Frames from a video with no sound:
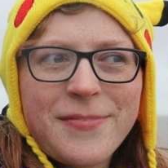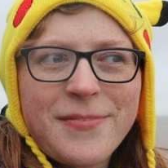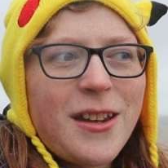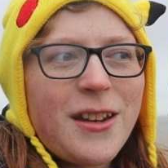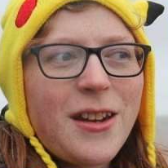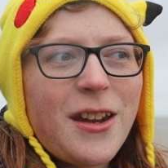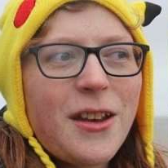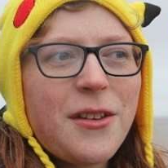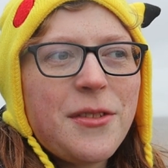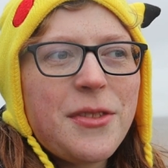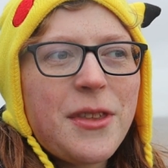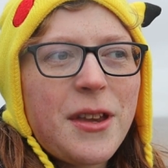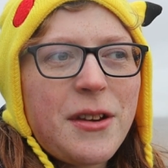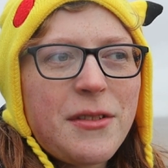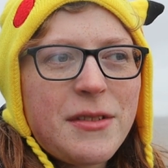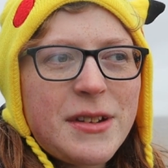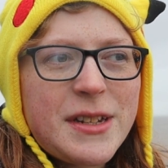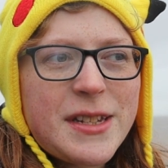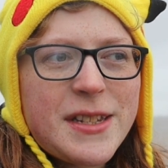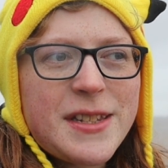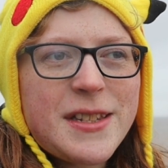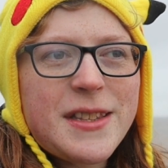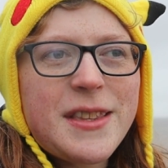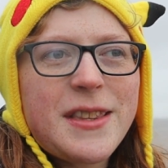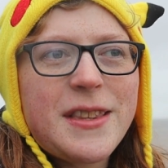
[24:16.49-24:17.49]
You know, there
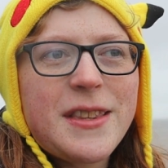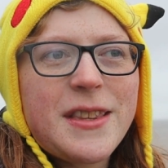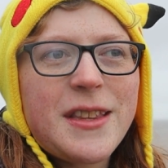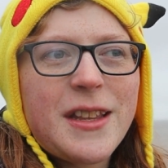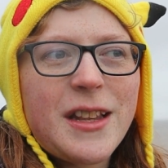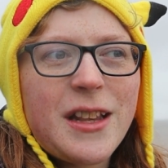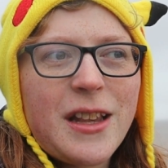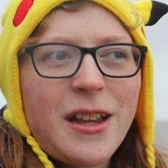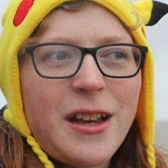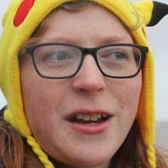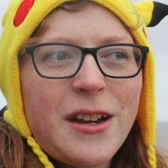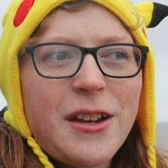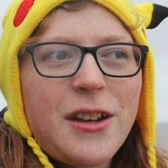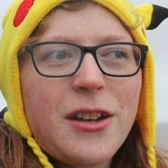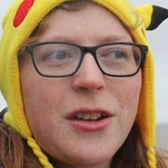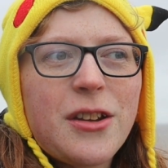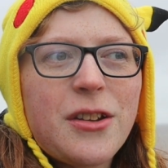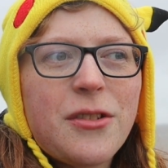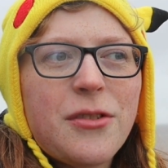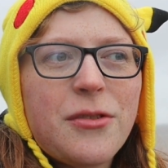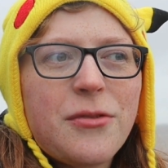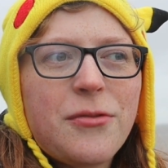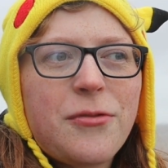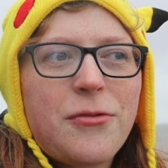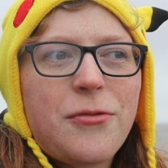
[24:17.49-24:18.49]
is the line
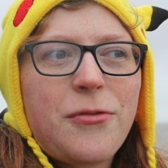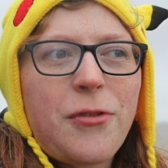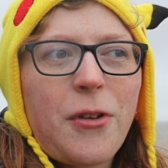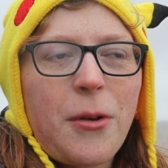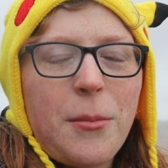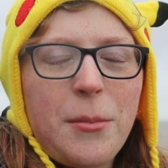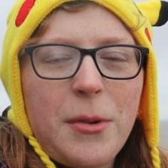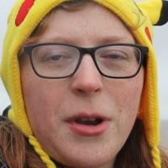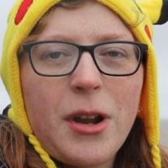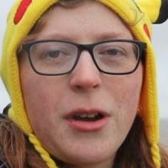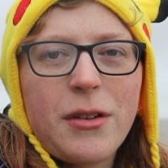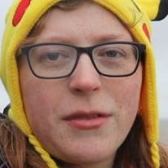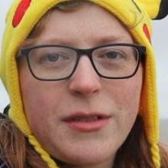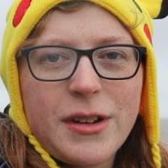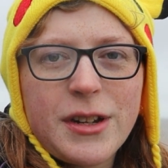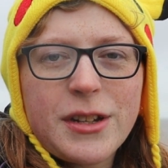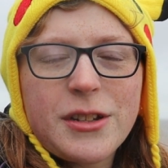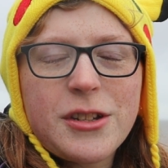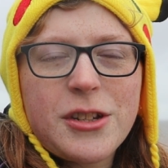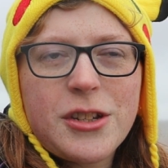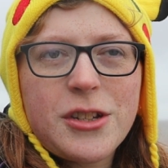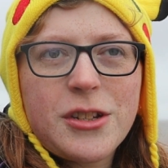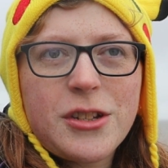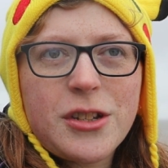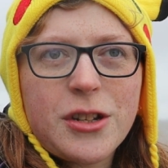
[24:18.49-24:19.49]
from
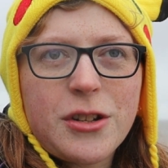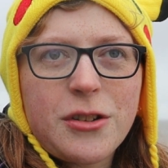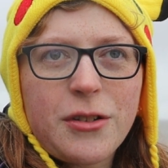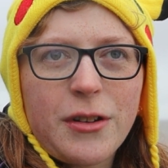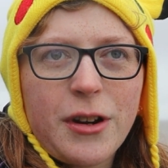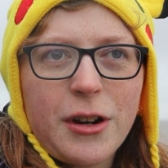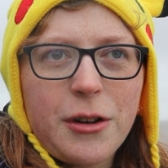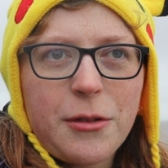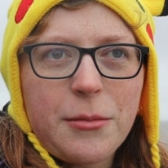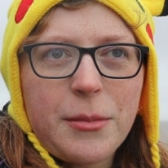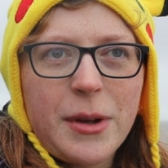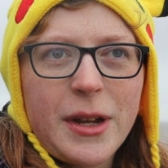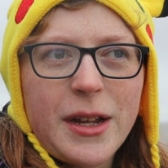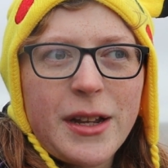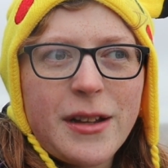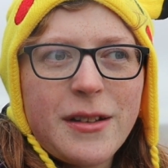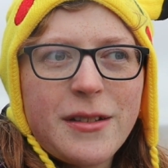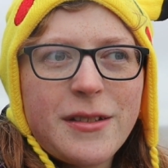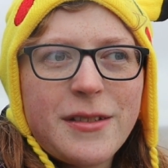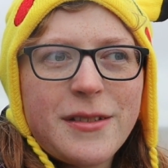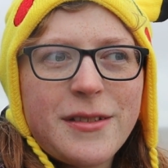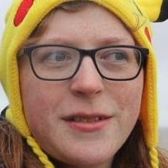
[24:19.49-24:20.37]
Norwich to Cromer,